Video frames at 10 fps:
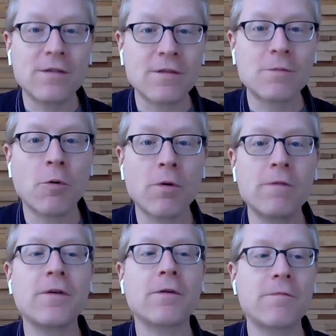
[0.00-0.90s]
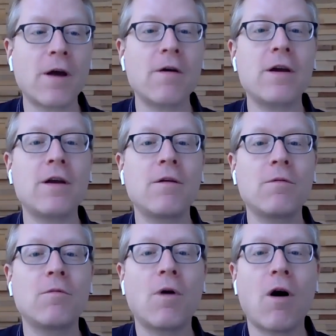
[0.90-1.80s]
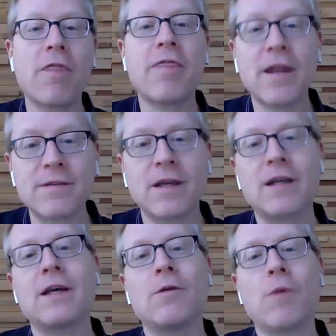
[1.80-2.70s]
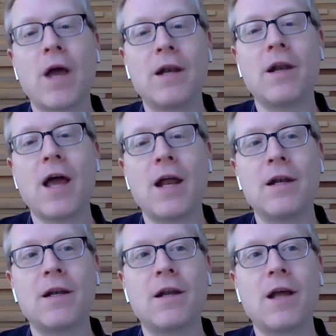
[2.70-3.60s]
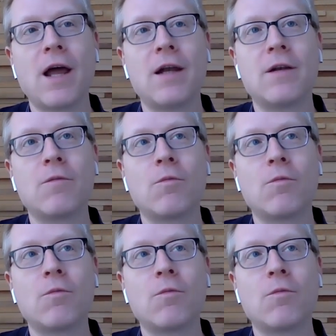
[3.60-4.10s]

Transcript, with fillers: is explored feels very authentic and and and and